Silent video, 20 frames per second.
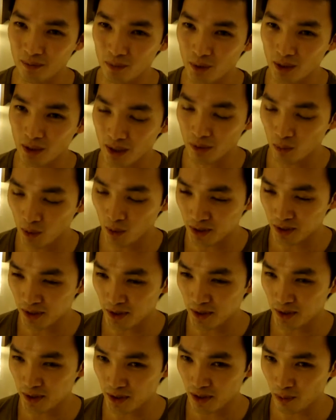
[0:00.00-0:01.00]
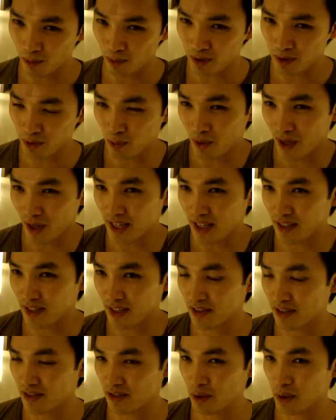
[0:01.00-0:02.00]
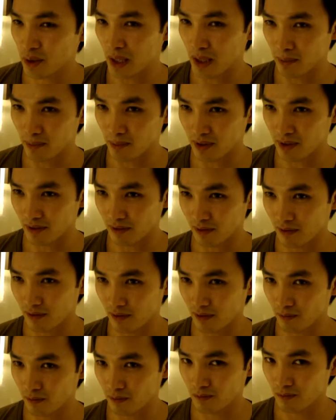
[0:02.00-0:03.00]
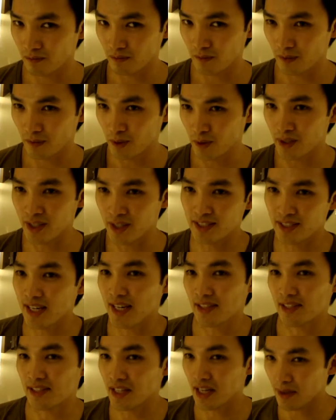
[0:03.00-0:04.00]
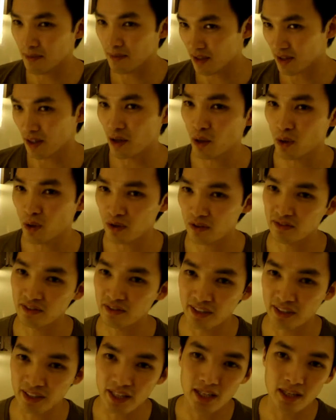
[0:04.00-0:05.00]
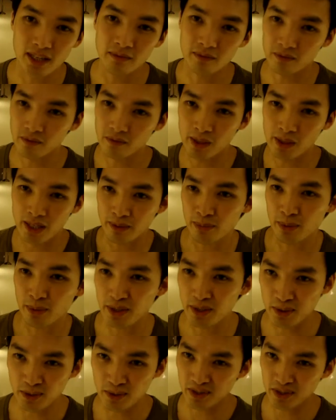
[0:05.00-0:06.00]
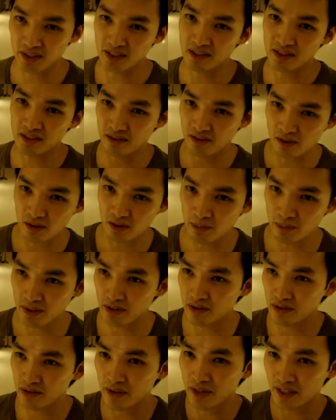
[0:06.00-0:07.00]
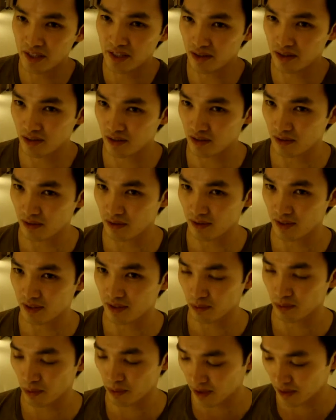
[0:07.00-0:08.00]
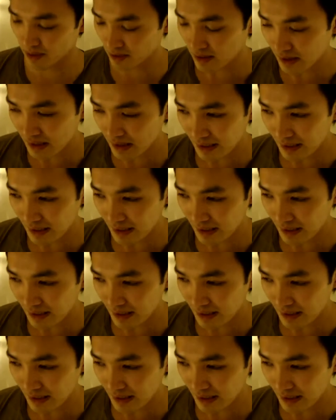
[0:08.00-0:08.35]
what I want to do. I want to write another script and do the exact same thing all over again by producing it, and I'm going to be the director and all that as well.